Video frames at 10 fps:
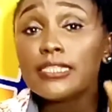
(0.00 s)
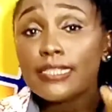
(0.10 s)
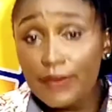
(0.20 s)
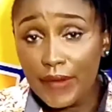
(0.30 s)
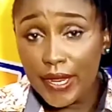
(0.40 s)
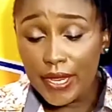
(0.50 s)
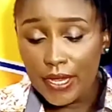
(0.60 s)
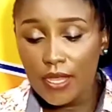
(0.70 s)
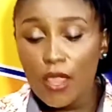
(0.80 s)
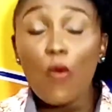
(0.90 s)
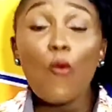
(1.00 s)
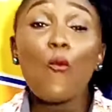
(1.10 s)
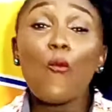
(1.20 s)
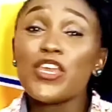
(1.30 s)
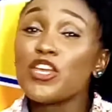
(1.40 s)
3,
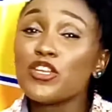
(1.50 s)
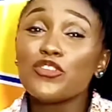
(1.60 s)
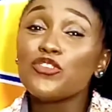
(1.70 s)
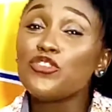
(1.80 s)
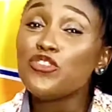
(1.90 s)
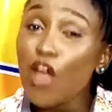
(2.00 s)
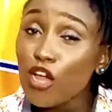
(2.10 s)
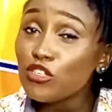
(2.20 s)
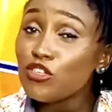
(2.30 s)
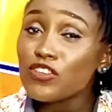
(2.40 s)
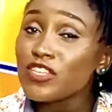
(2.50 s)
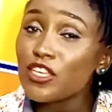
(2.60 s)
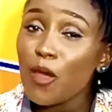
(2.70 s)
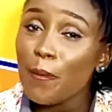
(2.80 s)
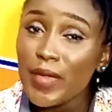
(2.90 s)
when you're done using
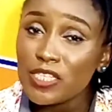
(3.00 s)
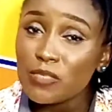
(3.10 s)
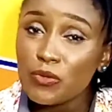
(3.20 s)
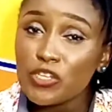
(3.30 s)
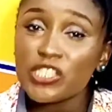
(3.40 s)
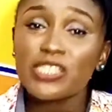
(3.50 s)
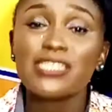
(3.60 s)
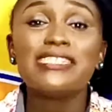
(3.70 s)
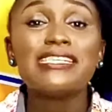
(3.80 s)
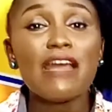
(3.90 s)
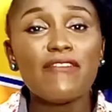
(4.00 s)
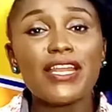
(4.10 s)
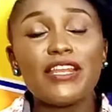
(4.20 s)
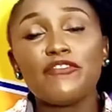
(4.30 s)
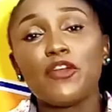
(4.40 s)
your paintbrushes, never
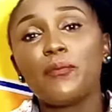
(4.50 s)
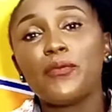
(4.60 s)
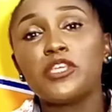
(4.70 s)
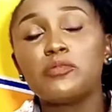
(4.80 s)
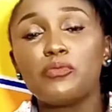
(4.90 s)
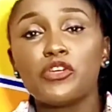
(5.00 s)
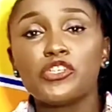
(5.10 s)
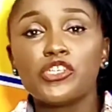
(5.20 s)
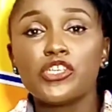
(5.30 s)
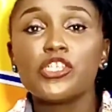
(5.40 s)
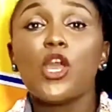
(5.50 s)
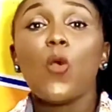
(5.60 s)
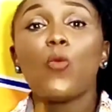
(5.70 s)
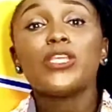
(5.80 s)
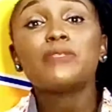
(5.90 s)
leave your paintbrushes
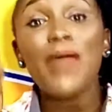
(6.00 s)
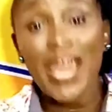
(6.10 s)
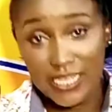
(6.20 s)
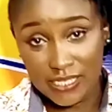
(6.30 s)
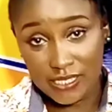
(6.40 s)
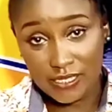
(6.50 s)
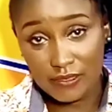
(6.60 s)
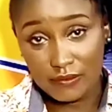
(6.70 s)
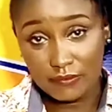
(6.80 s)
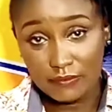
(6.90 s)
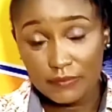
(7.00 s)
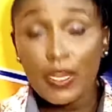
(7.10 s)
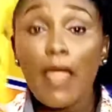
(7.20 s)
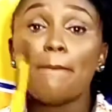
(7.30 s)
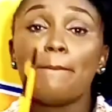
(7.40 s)
with paint.
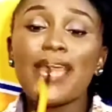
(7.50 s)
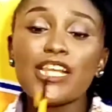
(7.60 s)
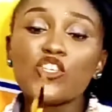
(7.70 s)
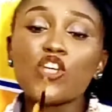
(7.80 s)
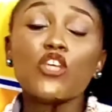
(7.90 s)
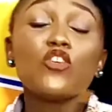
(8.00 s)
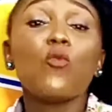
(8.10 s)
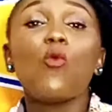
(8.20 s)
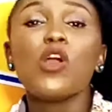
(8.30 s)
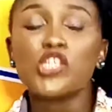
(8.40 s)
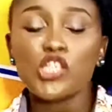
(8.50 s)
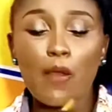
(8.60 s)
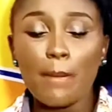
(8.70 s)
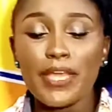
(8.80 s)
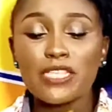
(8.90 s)
Make sure you wash your
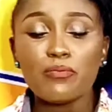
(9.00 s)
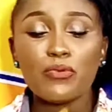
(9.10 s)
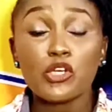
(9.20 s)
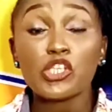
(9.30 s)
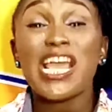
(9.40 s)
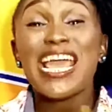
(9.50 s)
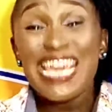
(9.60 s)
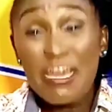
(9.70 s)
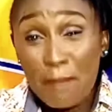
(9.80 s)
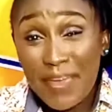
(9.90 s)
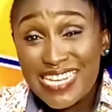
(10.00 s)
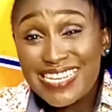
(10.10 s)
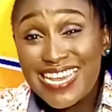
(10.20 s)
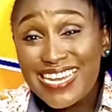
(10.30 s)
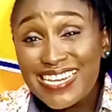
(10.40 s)
paintbrush
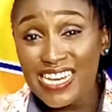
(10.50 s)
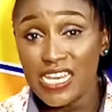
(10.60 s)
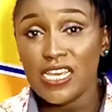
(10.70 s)
immediately.